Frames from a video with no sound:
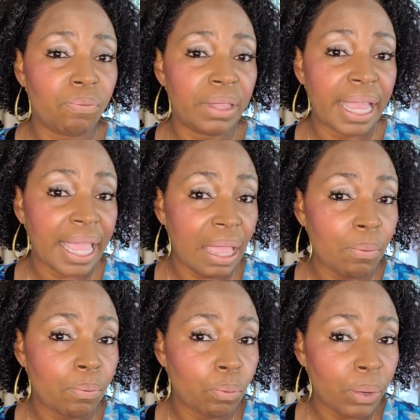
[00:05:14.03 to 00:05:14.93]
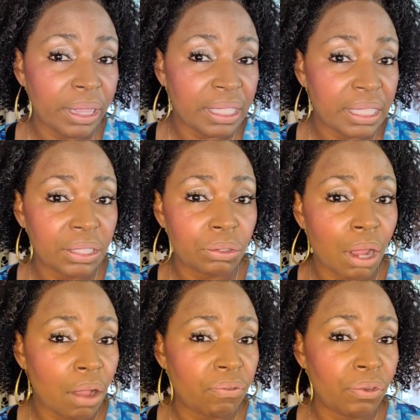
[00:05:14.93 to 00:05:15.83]
that came with the Caesar
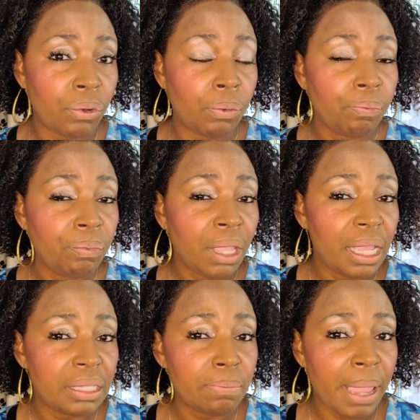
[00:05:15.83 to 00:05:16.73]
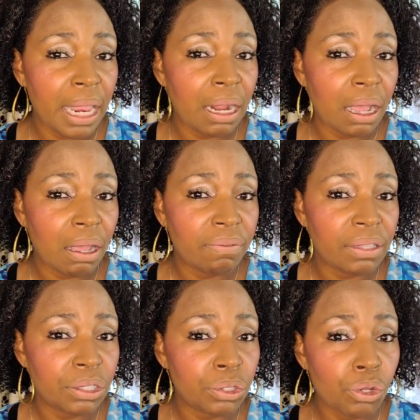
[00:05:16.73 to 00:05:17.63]
dog food is made of
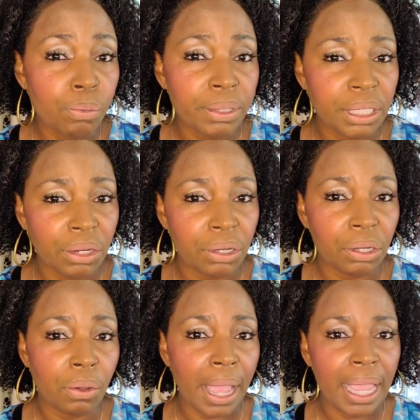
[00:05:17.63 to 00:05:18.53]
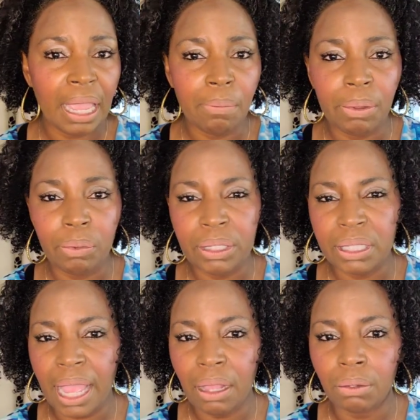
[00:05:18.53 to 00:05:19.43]
this new material and can be
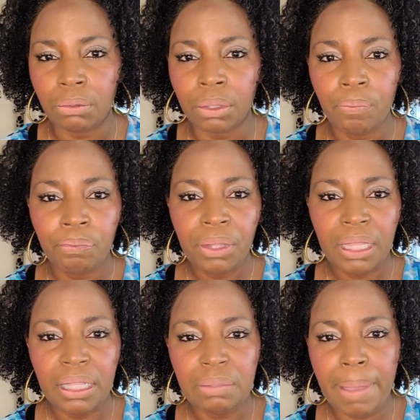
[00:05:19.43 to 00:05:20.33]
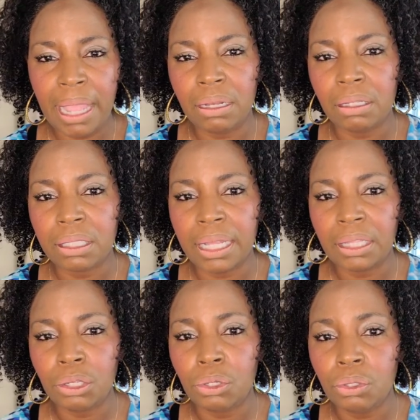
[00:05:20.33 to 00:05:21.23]
recycled. This bag looks like
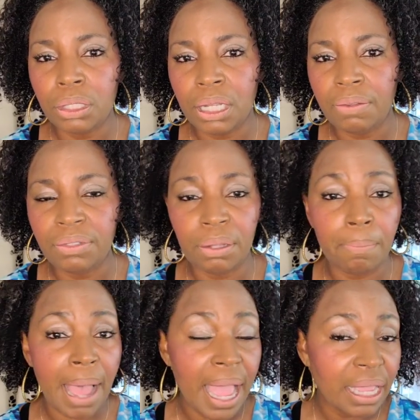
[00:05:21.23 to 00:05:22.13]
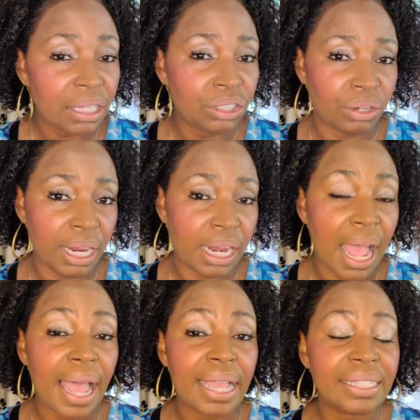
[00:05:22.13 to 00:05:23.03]
the new stuff to my untrained
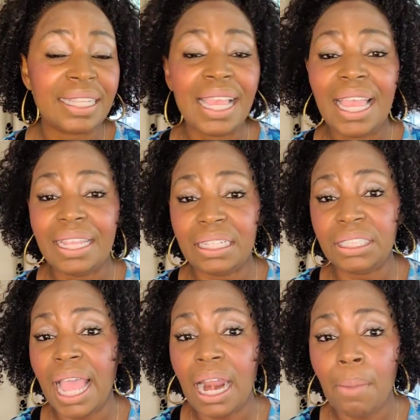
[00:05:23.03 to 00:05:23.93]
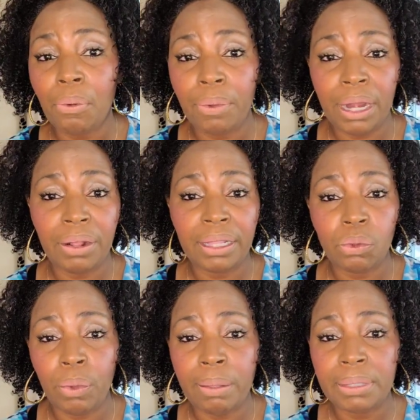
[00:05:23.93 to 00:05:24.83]
eyes, and the chat operator at the
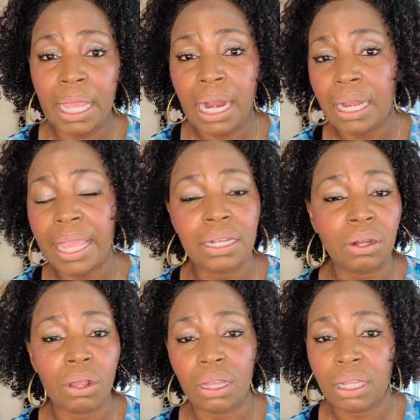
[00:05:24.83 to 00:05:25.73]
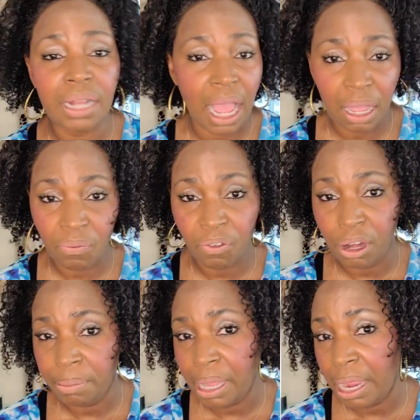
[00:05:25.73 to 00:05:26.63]
website I landed on could not
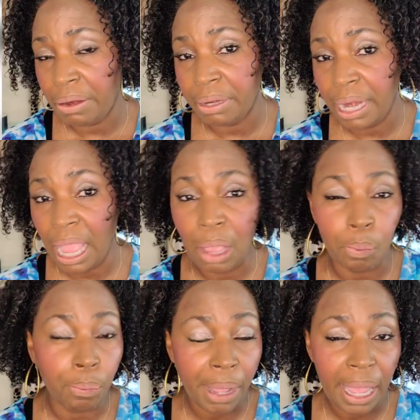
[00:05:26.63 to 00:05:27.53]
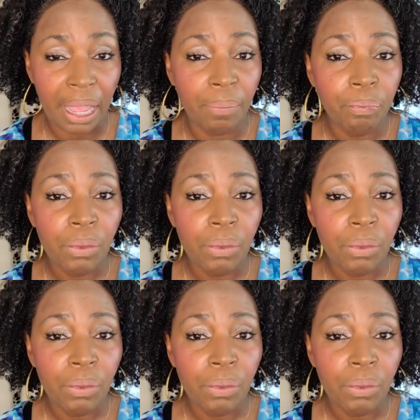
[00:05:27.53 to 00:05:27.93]
confirm yay or nay, but